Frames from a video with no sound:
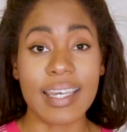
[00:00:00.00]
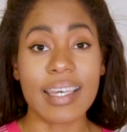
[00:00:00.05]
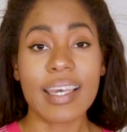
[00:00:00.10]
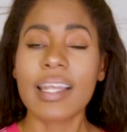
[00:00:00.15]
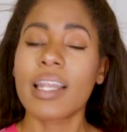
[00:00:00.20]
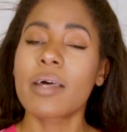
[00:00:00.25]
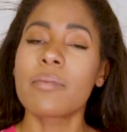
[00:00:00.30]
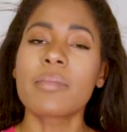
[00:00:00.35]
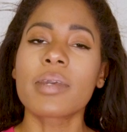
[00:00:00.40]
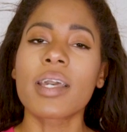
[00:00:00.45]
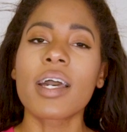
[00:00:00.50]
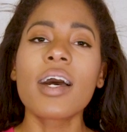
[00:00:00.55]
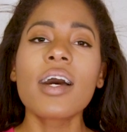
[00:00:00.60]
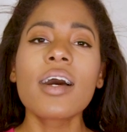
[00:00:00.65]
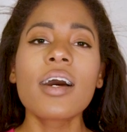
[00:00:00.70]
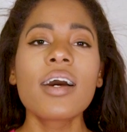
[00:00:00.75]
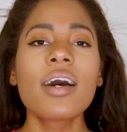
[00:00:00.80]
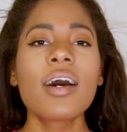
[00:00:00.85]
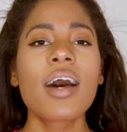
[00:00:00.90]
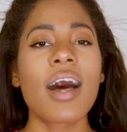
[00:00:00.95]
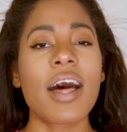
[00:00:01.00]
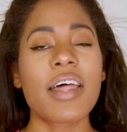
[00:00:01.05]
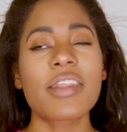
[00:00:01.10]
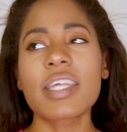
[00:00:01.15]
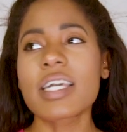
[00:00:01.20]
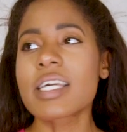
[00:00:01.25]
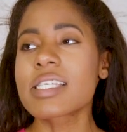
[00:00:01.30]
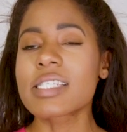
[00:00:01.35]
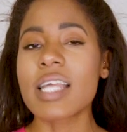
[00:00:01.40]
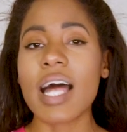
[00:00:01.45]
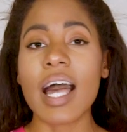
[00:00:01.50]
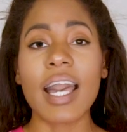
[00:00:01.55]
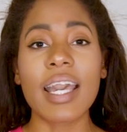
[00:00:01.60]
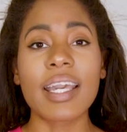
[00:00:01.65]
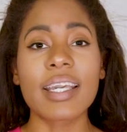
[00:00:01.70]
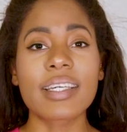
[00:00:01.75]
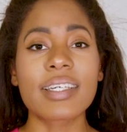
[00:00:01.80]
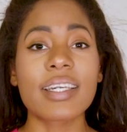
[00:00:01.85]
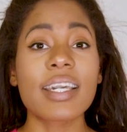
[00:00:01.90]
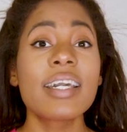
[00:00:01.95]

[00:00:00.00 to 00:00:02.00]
in Colombia. Things like,